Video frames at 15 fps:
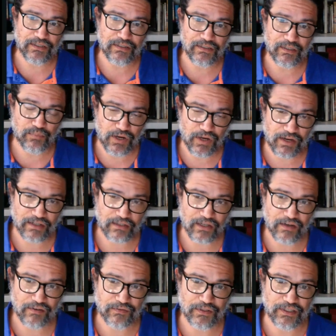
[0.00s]
the product
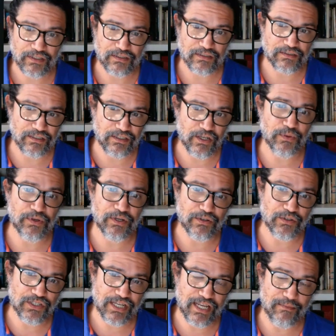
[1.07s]
offering, to know and
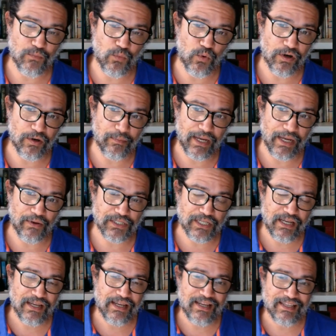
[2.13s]
understand more about
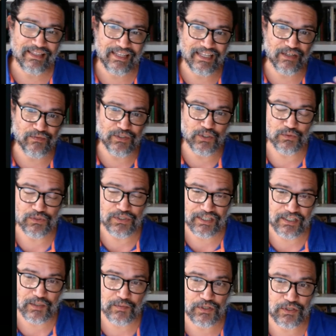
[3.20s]
the individual
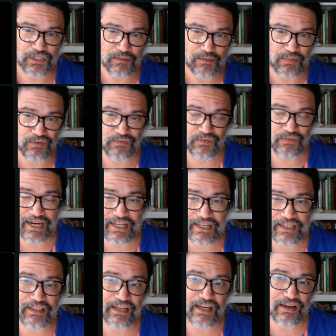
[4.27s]
salesperson
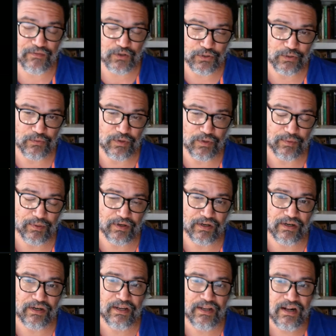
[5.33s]
providing the evergreen webinar,
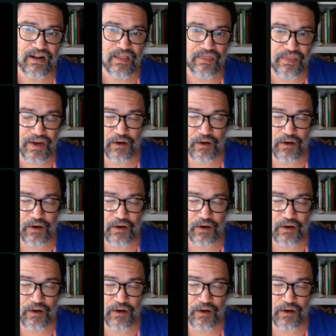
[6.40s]
their